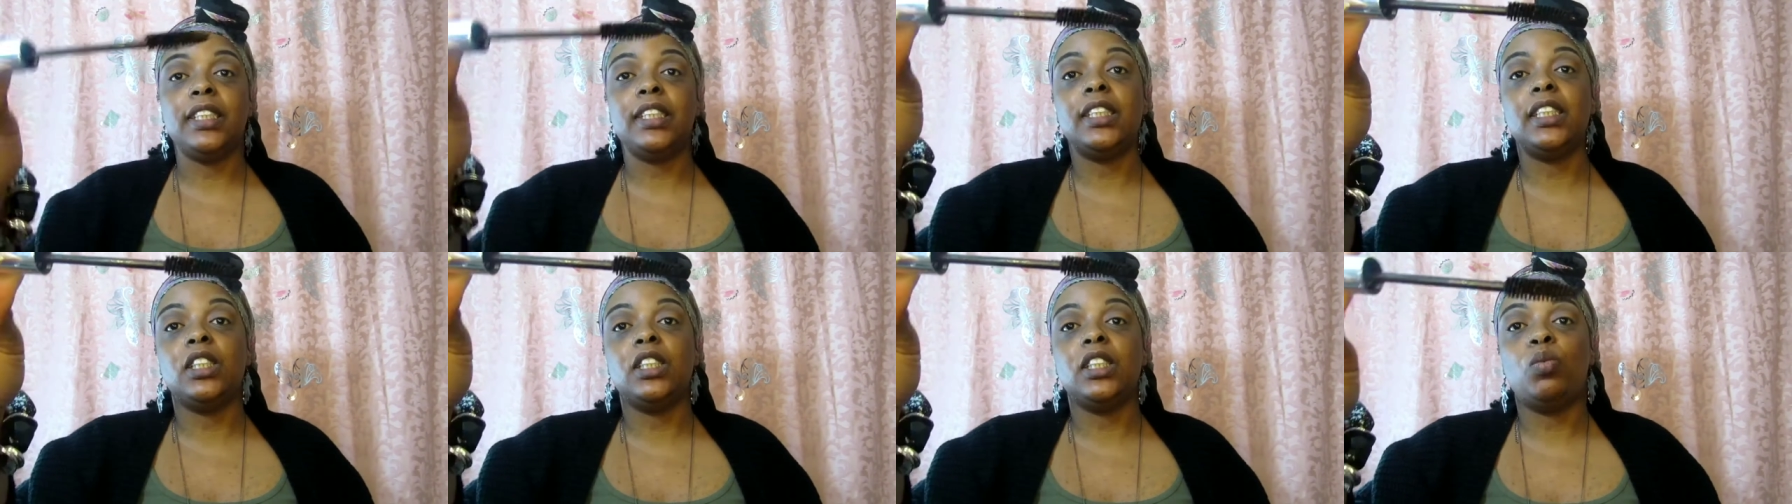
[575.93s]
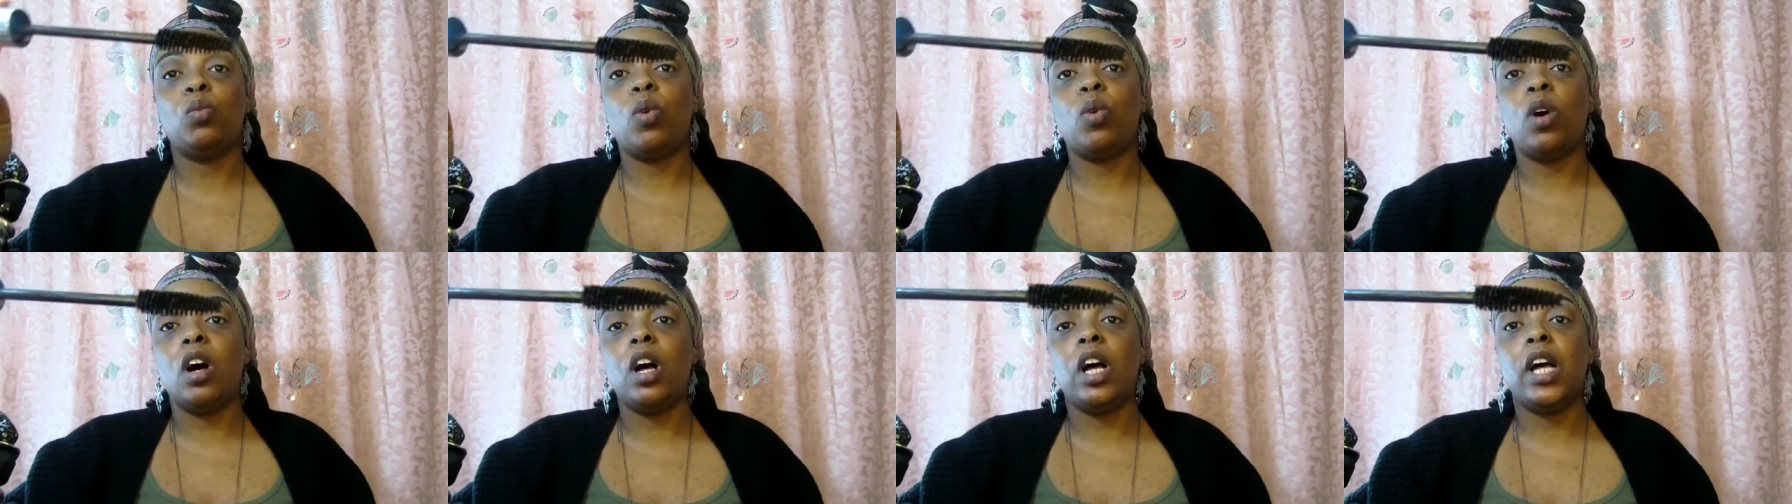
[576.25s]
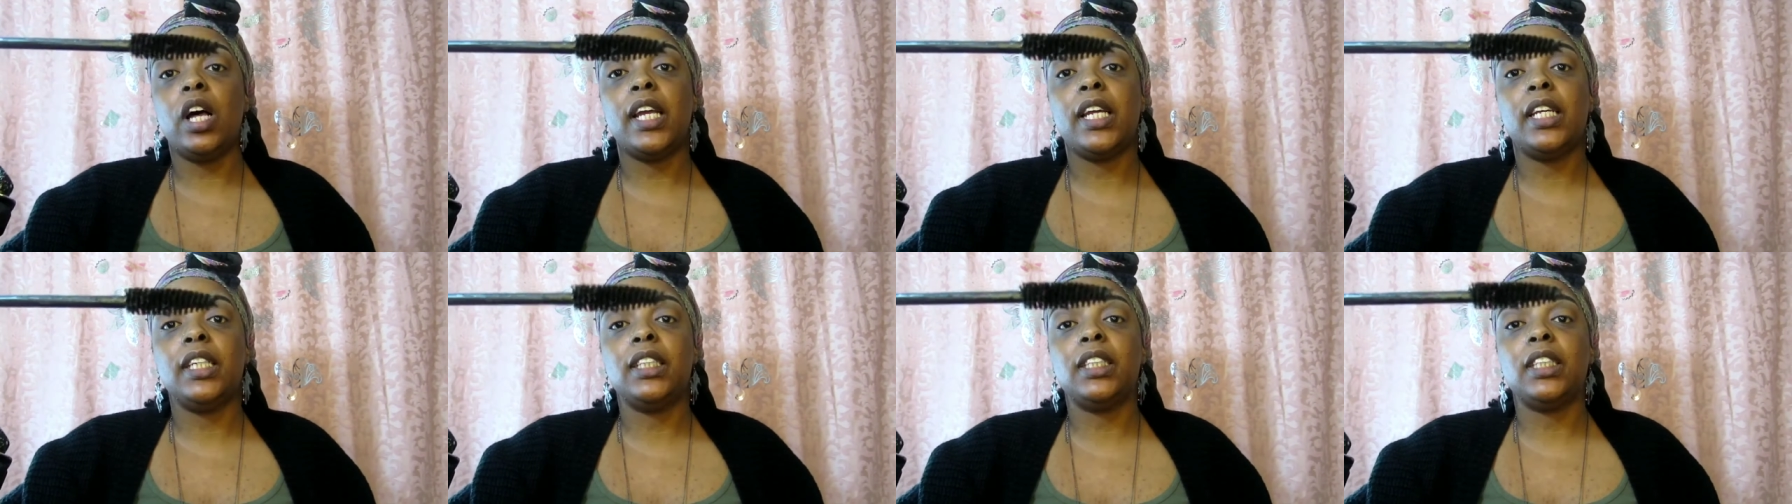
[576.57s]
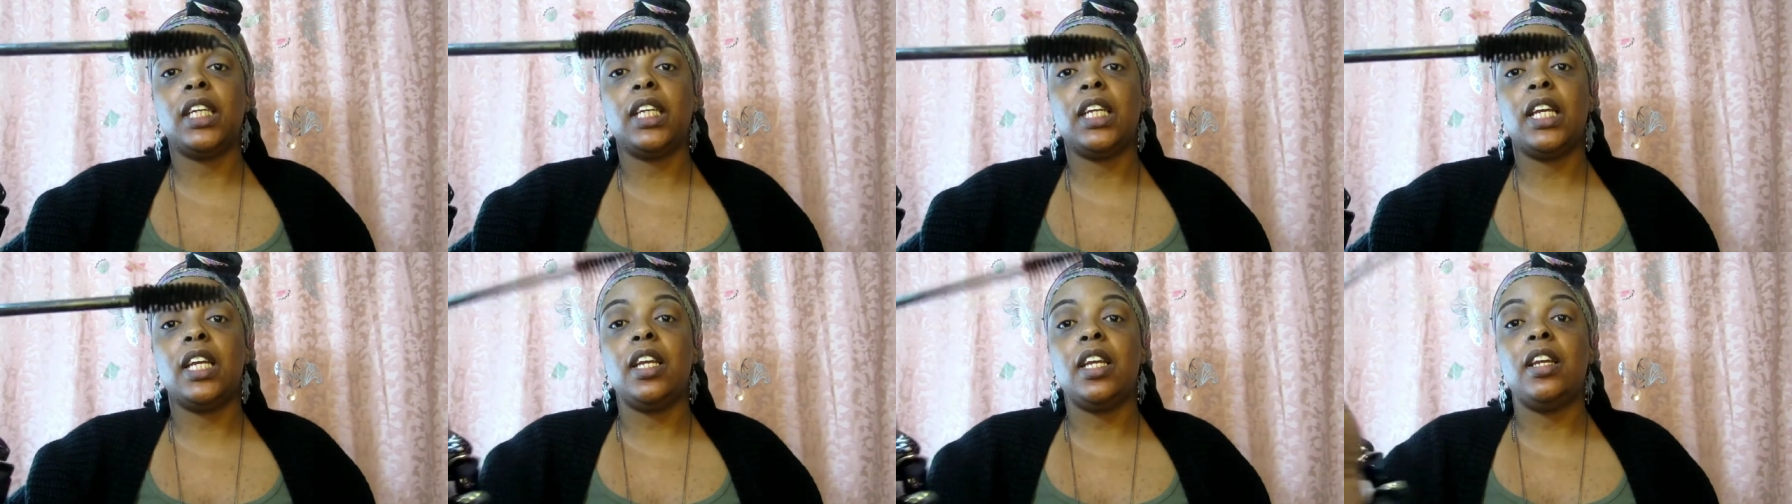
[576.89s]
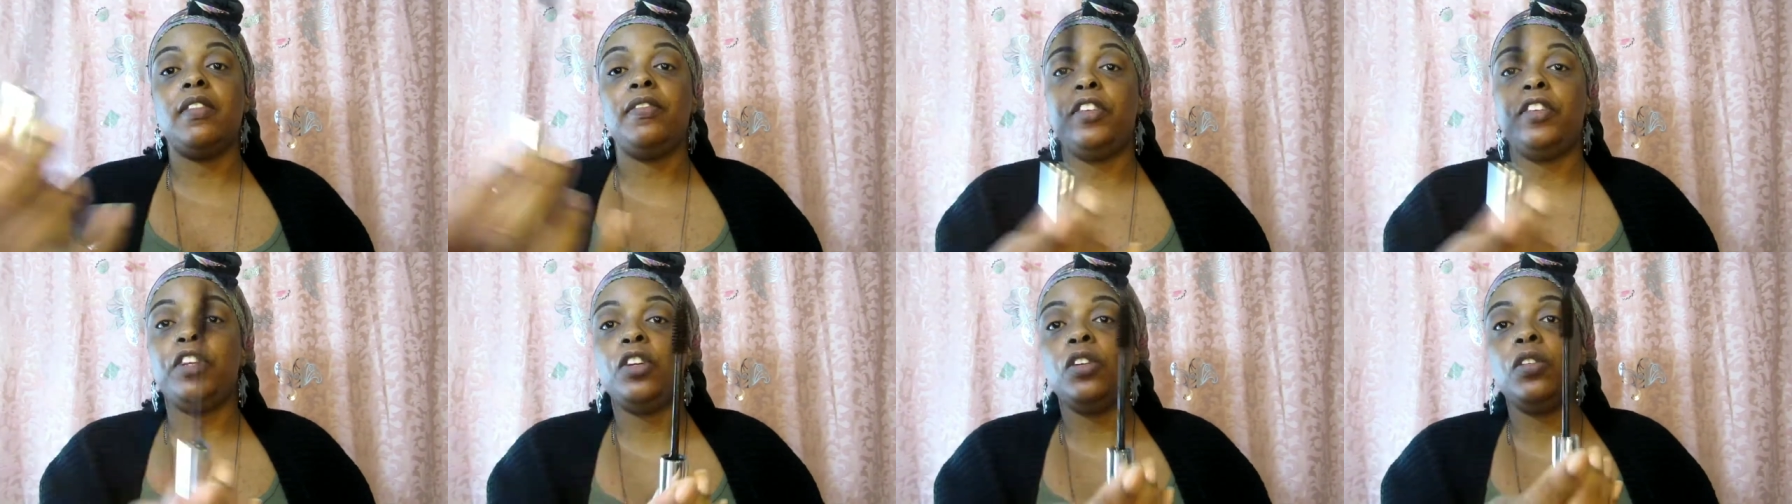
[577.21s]
This wand,
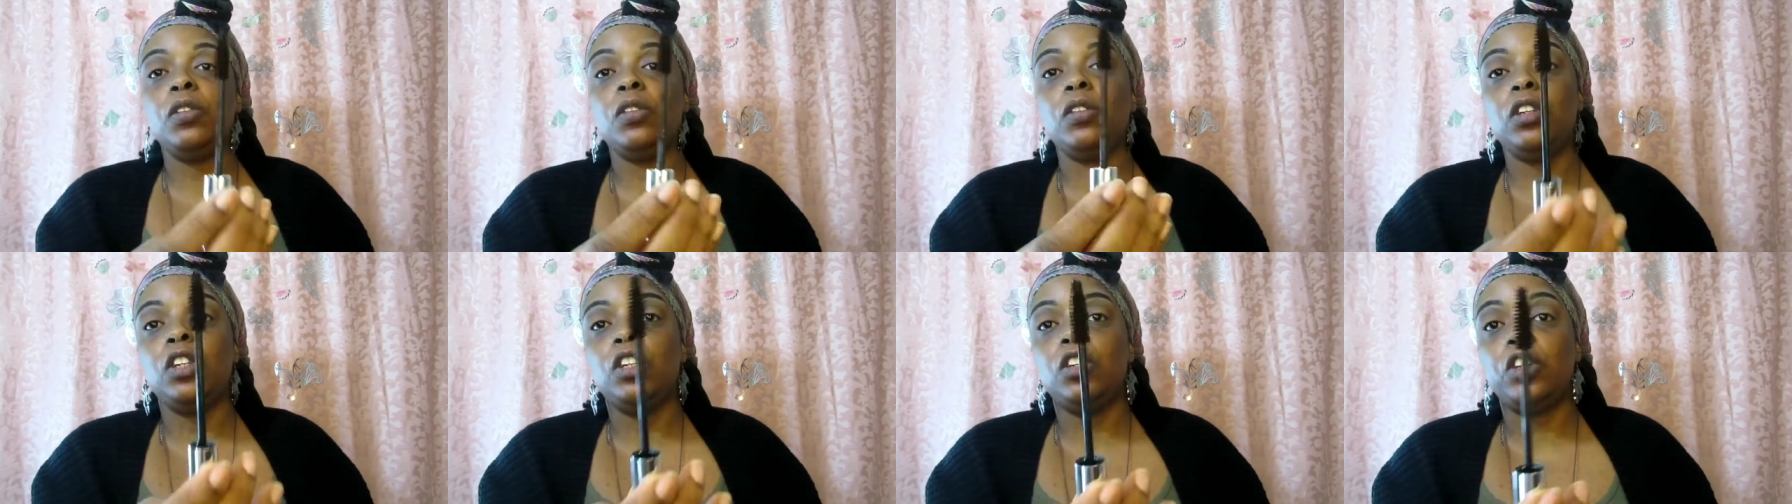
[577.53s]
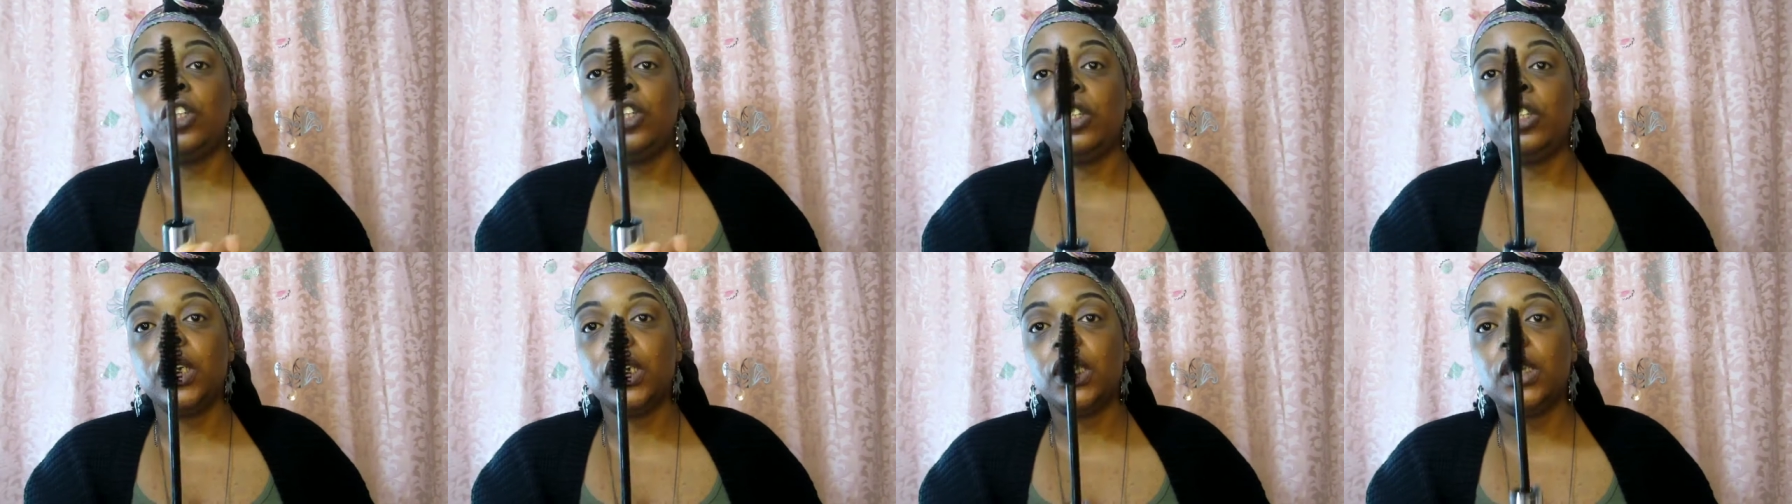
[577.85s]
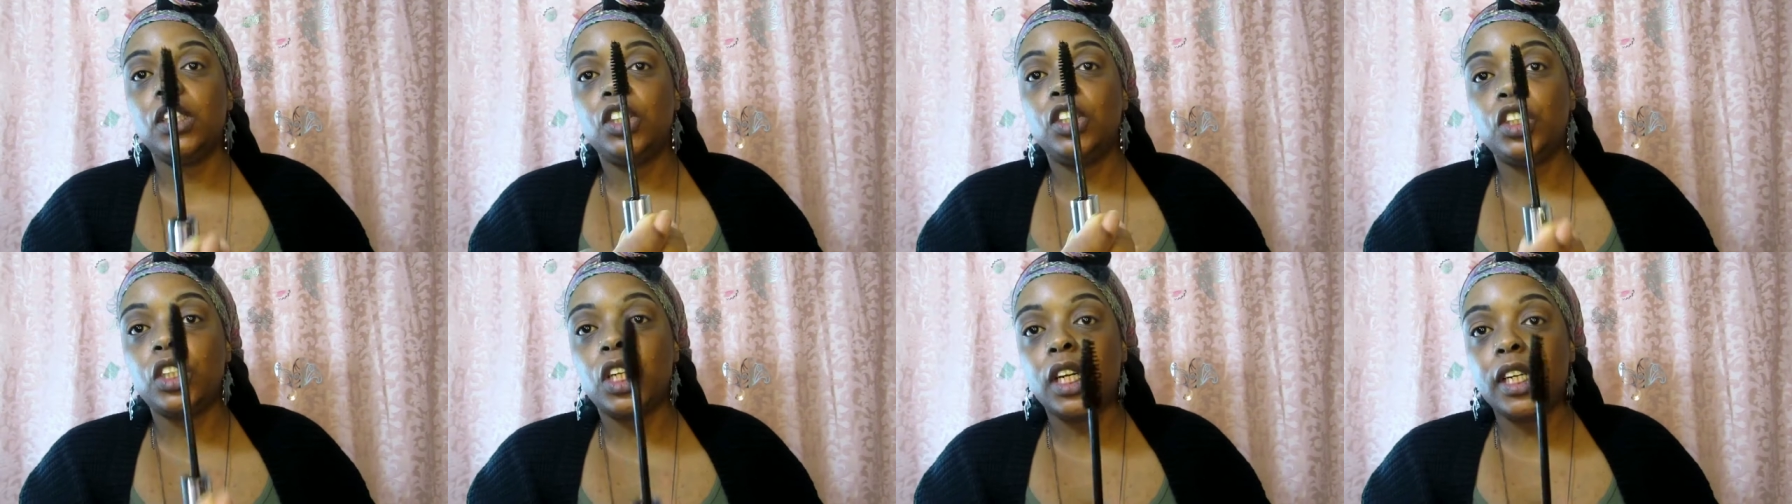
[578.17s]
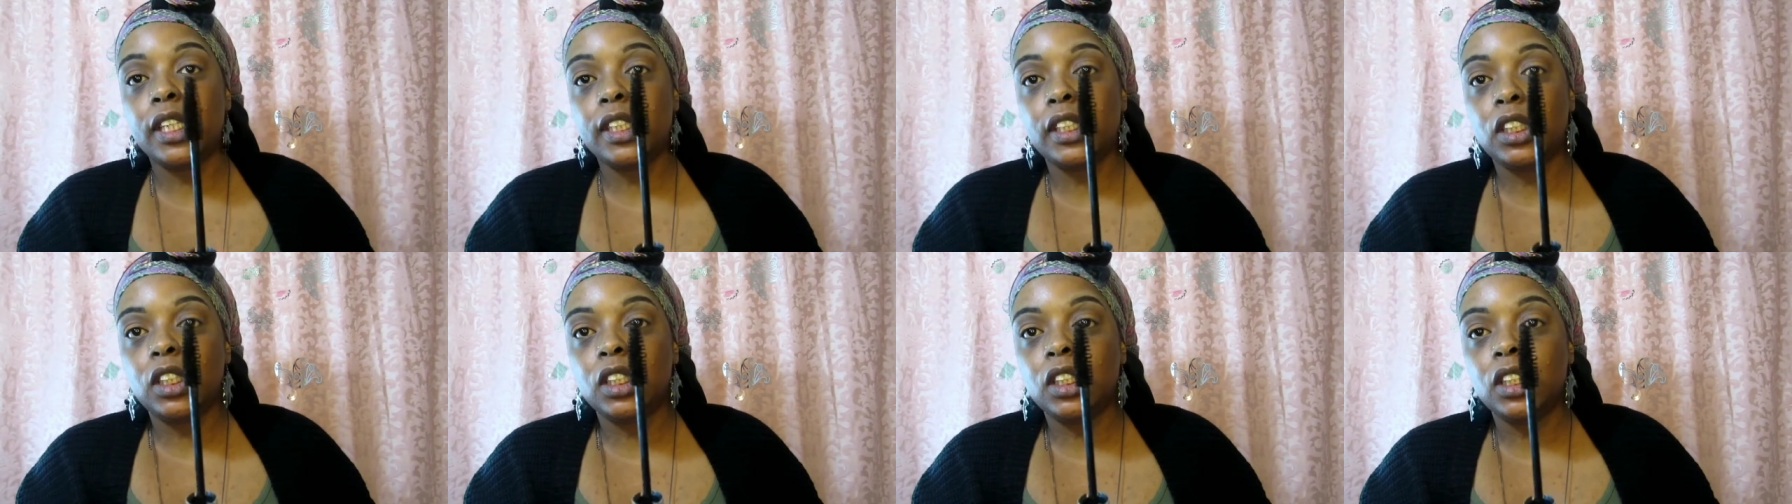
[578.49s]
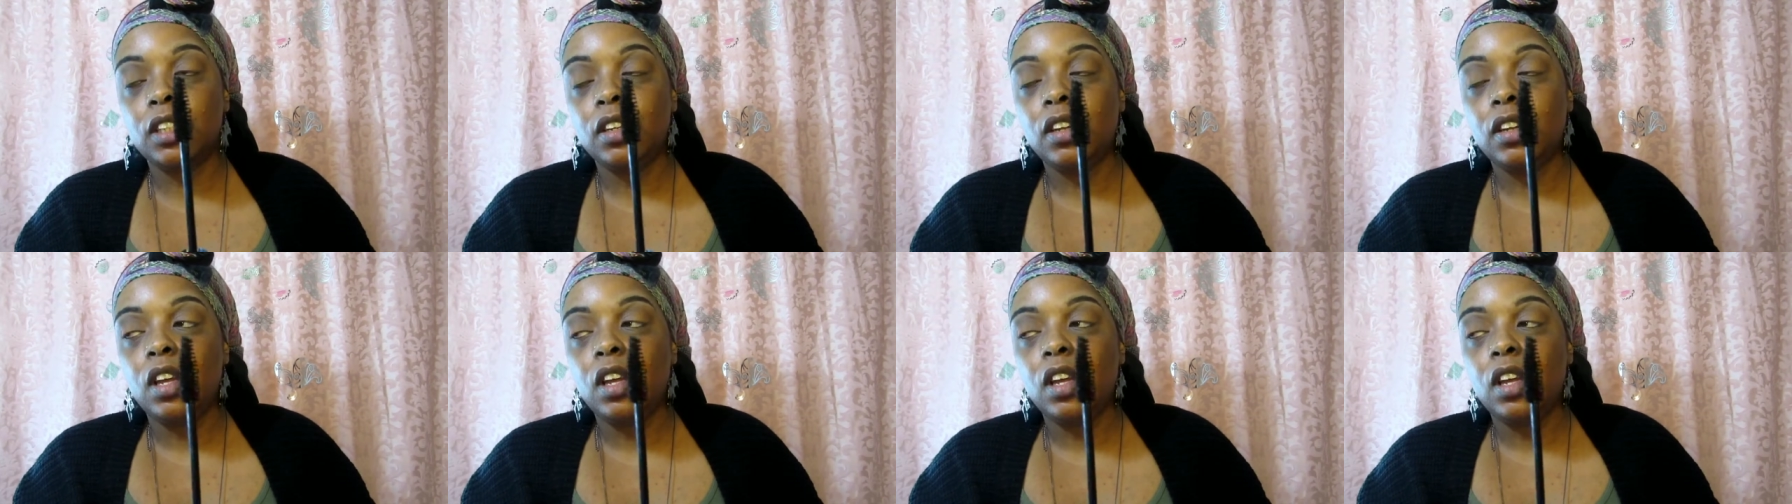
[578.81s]
if you, you know, you can judge